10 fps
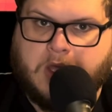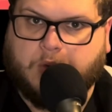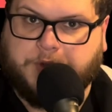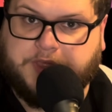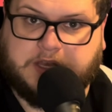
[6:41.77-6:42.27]

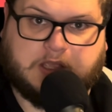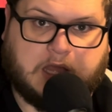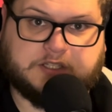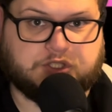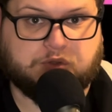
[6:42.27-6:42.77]
We then
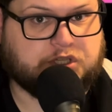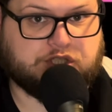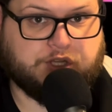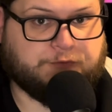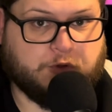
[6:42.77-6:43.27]
cut to the
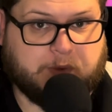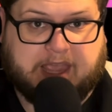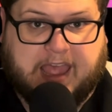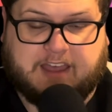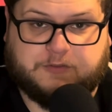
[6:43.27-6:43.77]
Shifu we
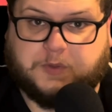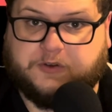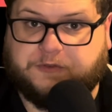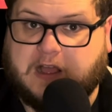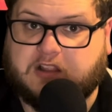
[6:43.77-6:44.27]
have been
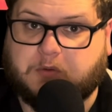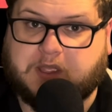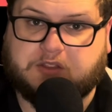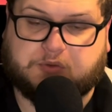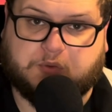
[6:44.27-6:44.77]

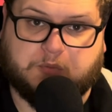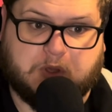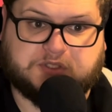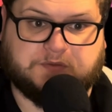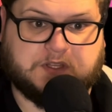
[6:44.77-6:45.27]
following through
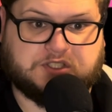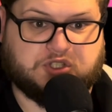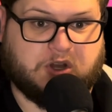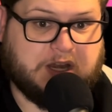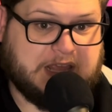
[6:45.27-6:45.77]
most of this
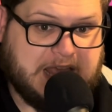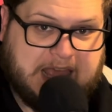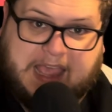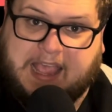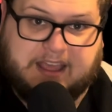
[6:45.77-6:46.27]
journey,
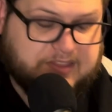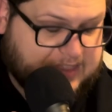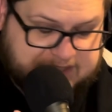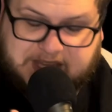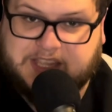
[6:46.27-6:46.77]
and
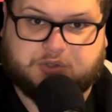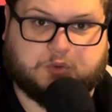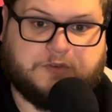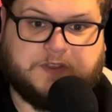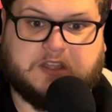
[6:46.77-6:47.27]
this is
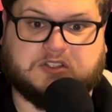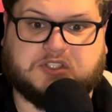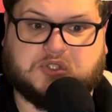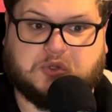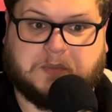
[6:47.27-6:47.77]
revealed
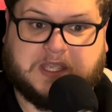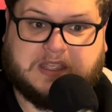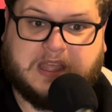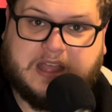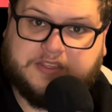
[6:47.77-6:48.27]
to
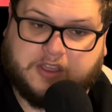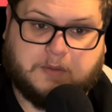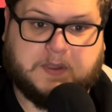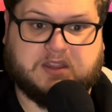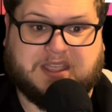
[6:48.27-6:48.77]
be the
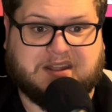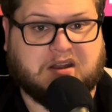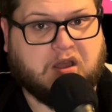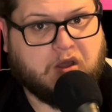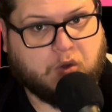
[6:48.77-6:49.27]

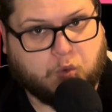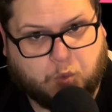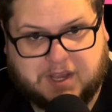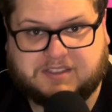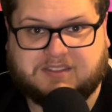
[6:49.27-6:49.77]
chameleon
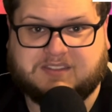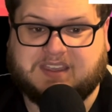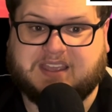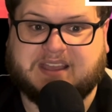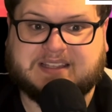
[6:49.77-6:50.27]
with
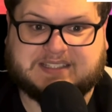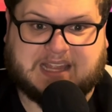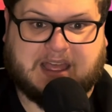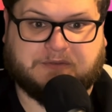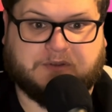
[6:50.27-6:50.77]
the
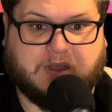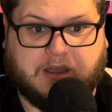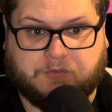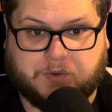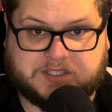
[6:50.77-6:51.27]
Staff
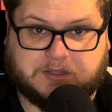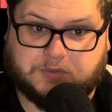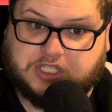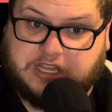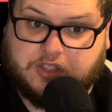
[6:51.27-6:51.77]
of Wisdom.
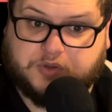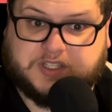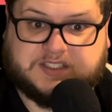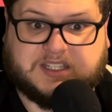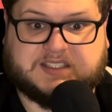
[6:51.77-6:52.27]
She
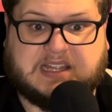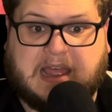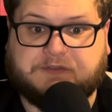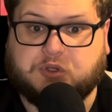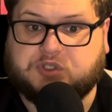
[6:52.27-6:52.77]
uses this
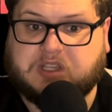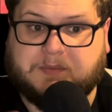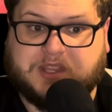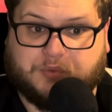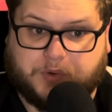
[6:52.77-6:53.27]
staff to
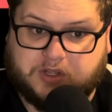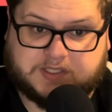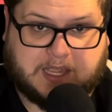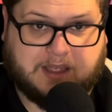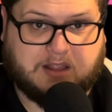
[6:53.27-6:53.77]
summon the real
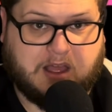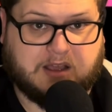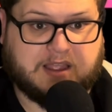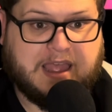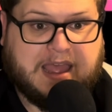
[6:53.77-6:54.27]
Tai
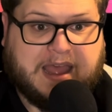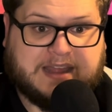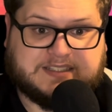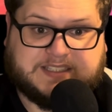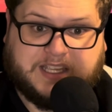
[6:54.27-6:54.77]
Lung
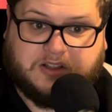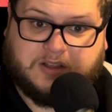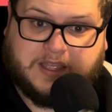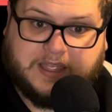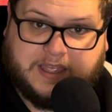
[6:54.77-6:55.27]
and
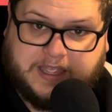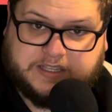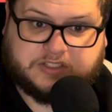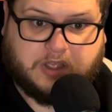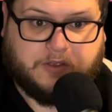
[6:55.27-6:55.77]
steal
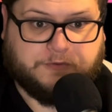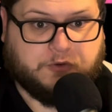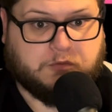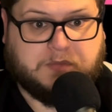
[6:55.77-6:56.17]
his kung fu.